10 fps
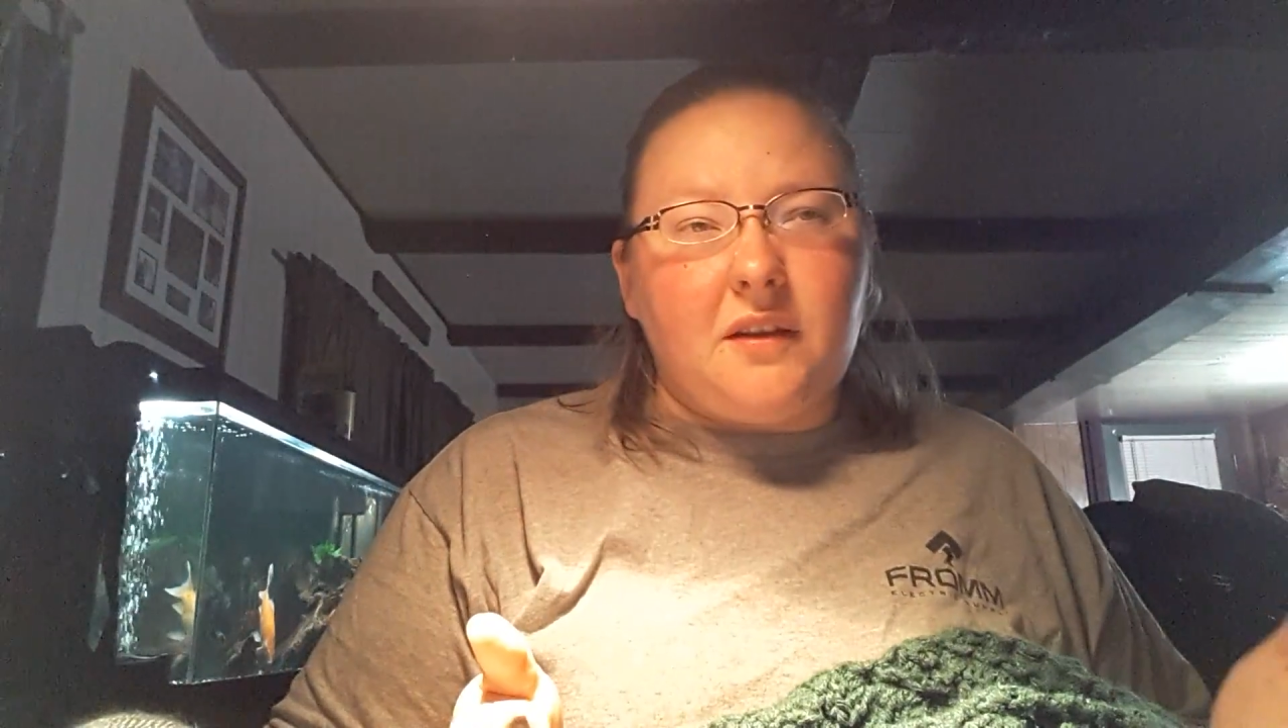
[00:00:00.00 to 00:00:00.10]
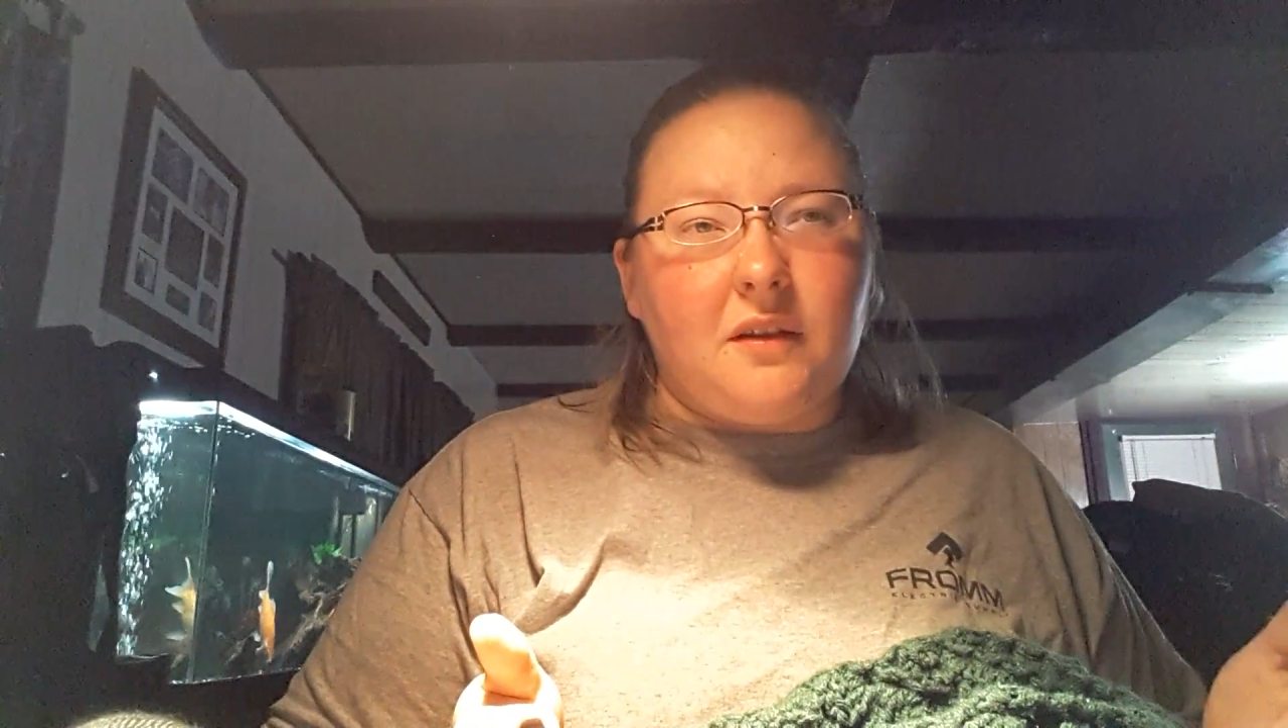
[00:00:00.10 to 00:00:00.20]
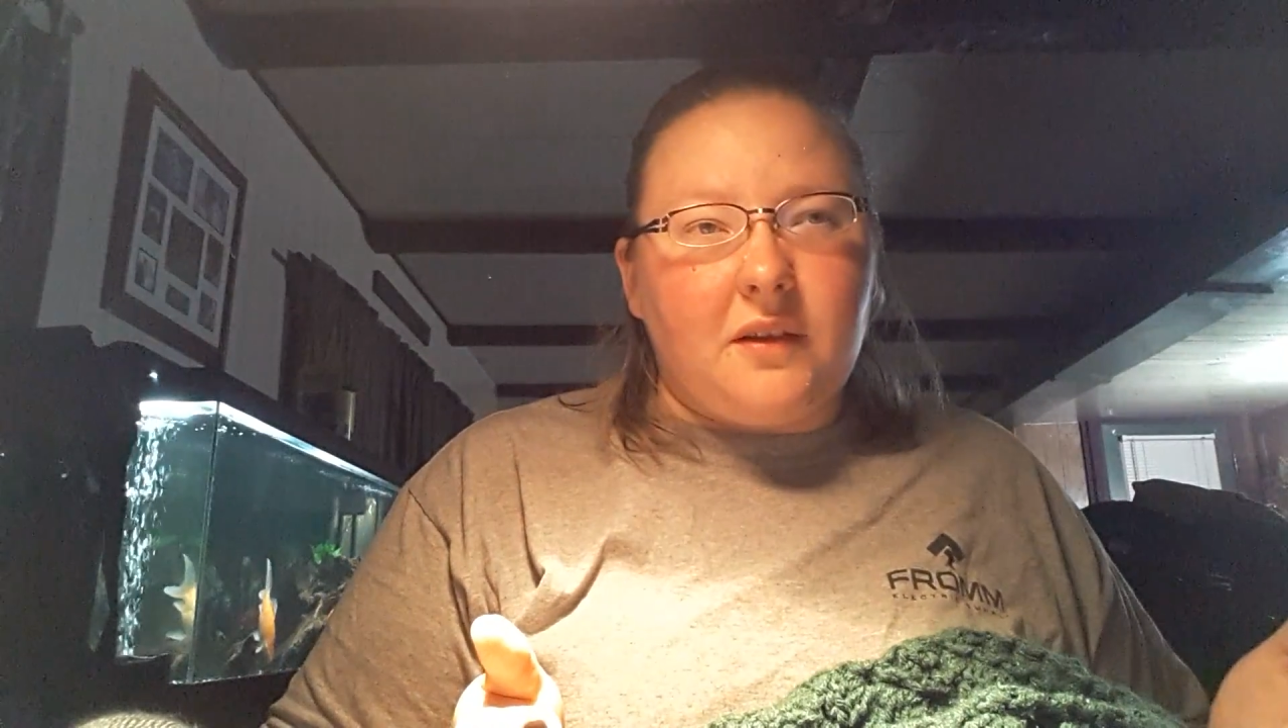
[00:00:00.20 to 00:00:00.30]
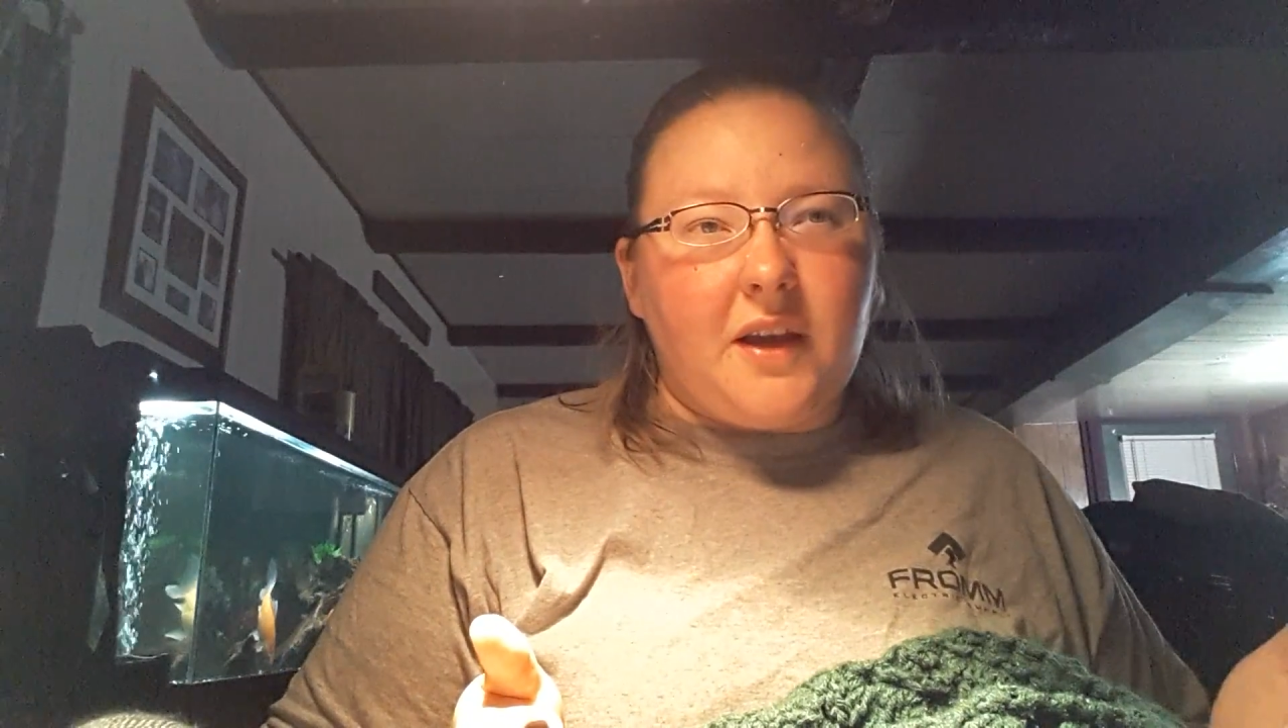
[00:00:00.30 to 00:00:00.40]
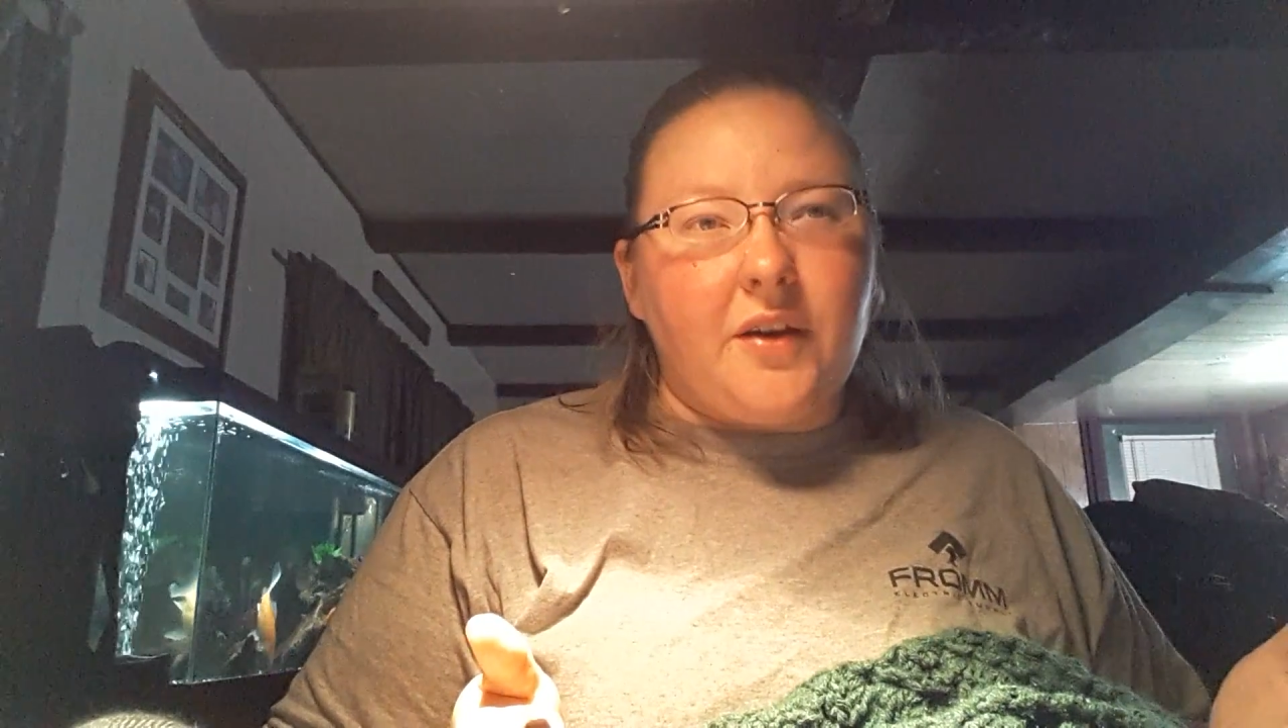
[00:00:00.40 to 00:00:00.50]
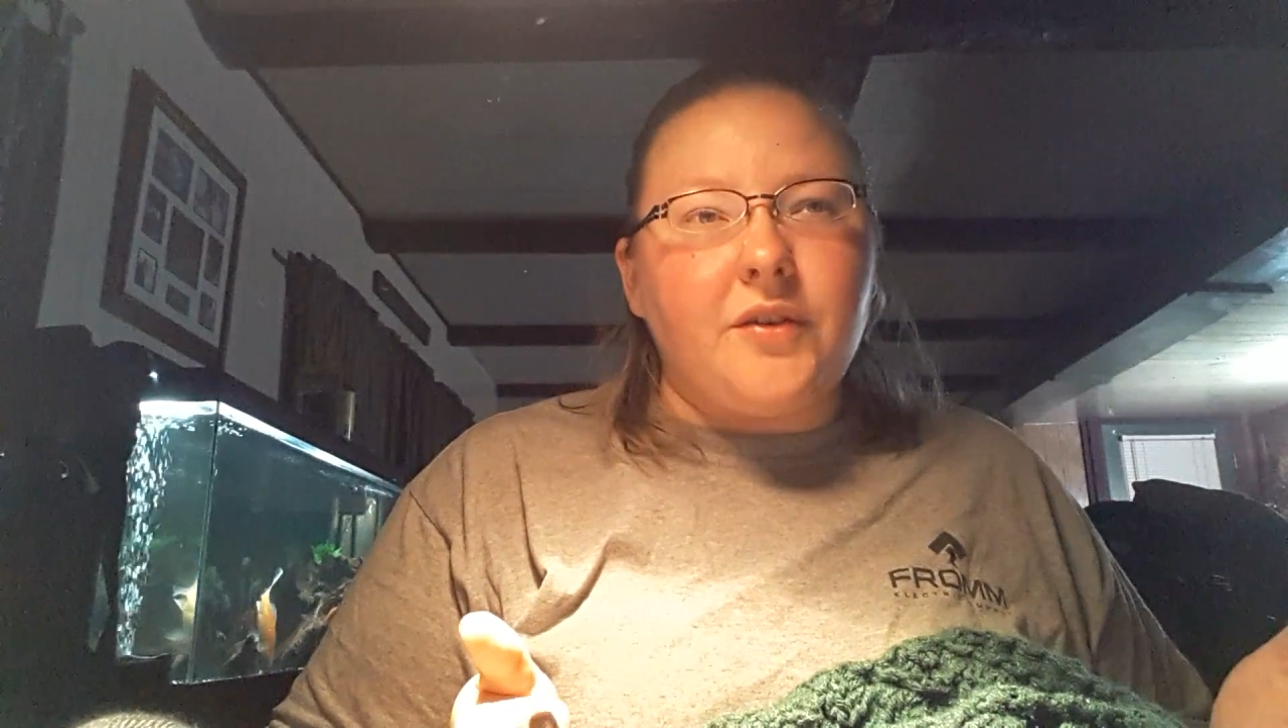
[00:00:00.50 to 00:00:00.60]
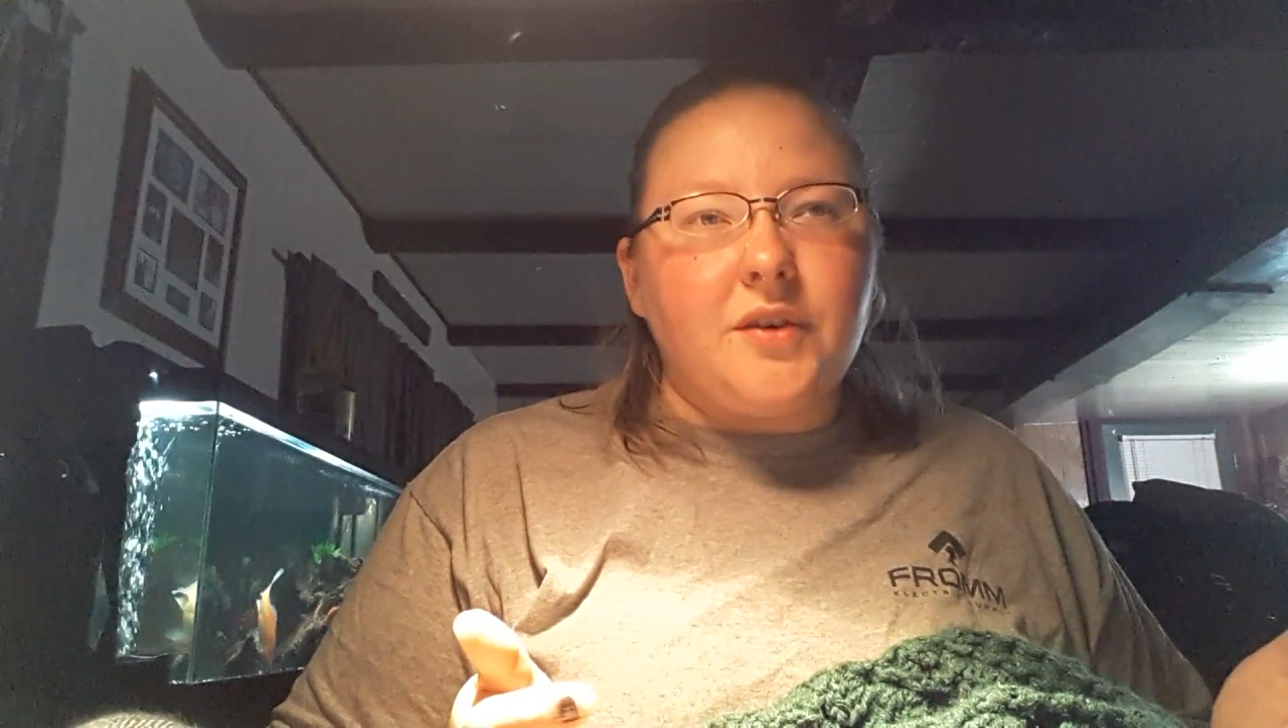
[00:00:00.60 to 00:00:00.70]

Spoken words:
in the lighter